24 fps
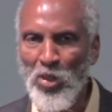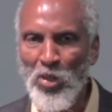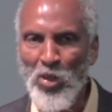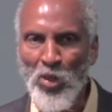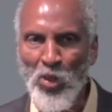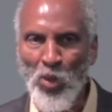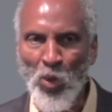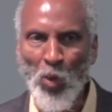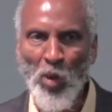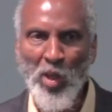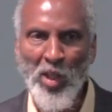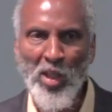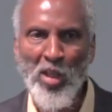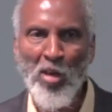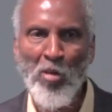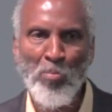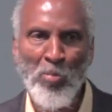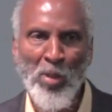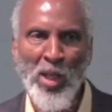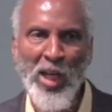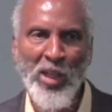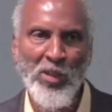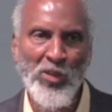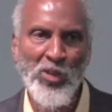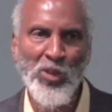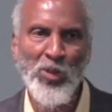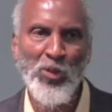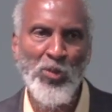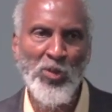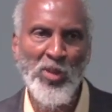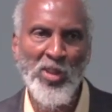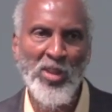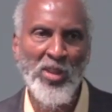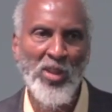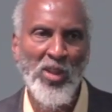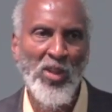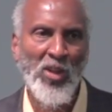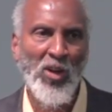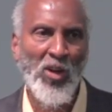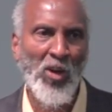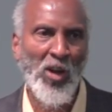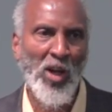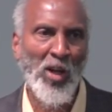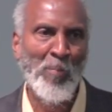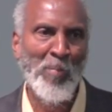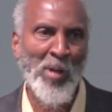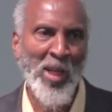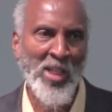Low-income black children,
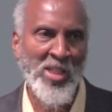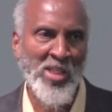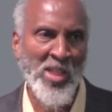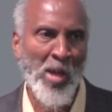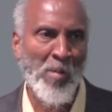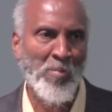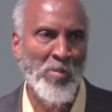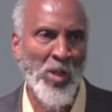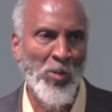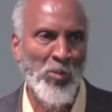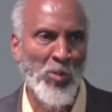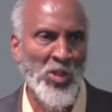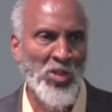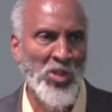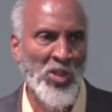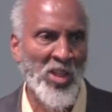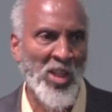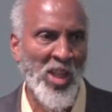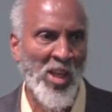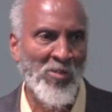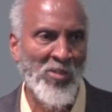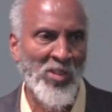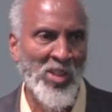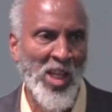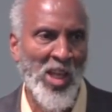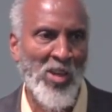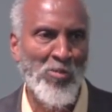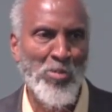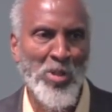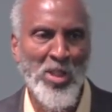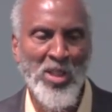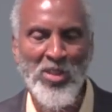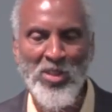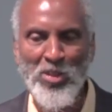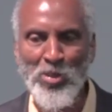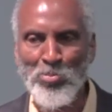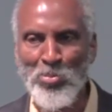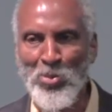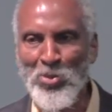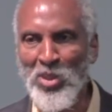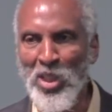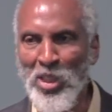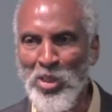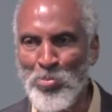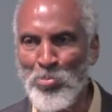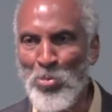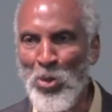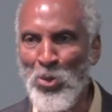by the time they reach 11, have been
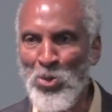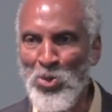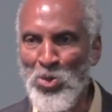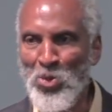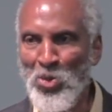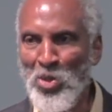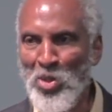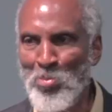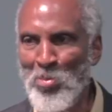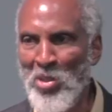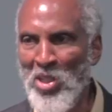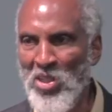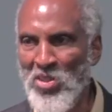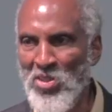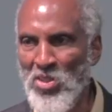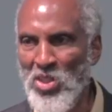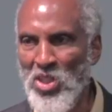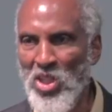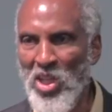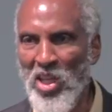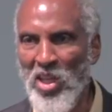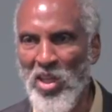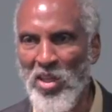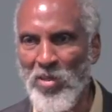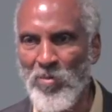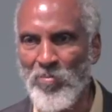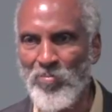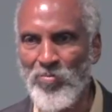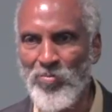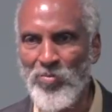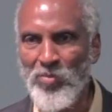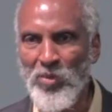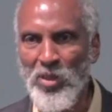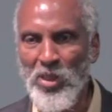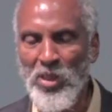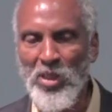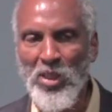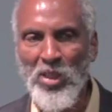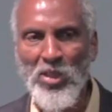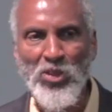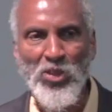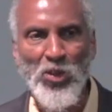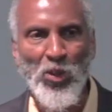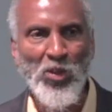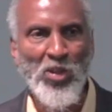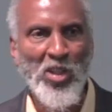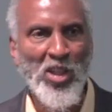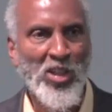exposed to as many as 10.
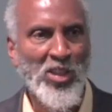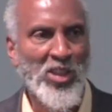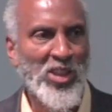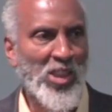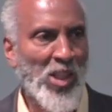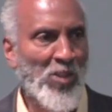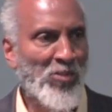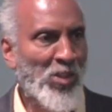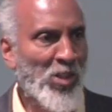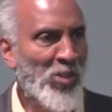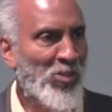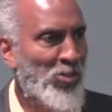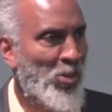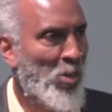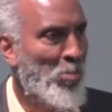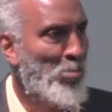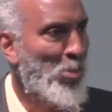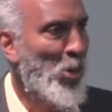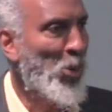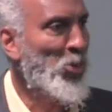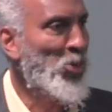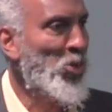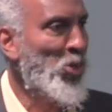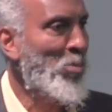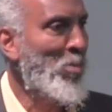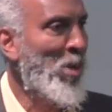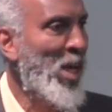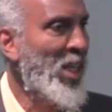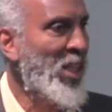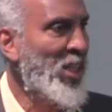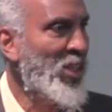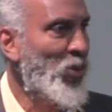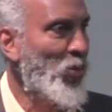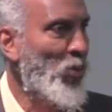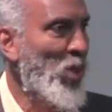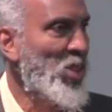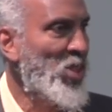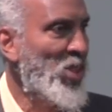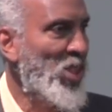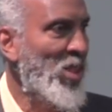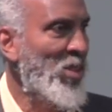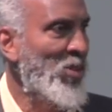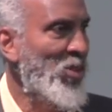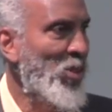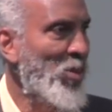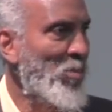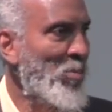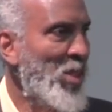So they're suffering from post-traumatic stress
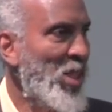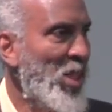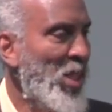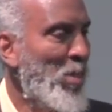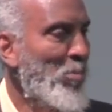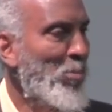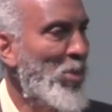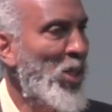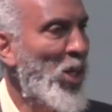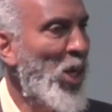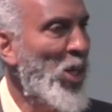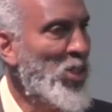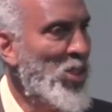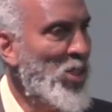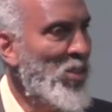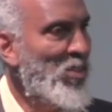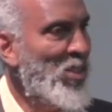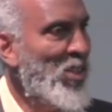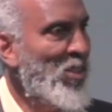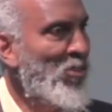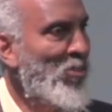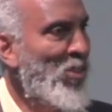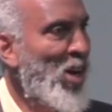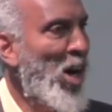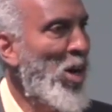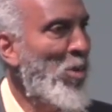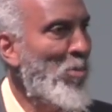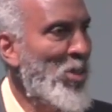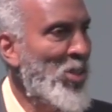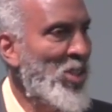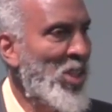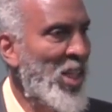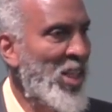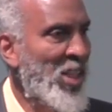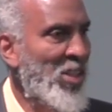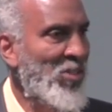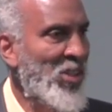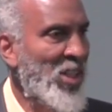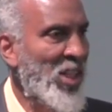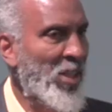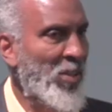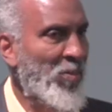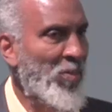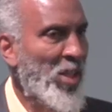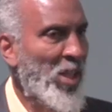syndrome because of the environment they live in.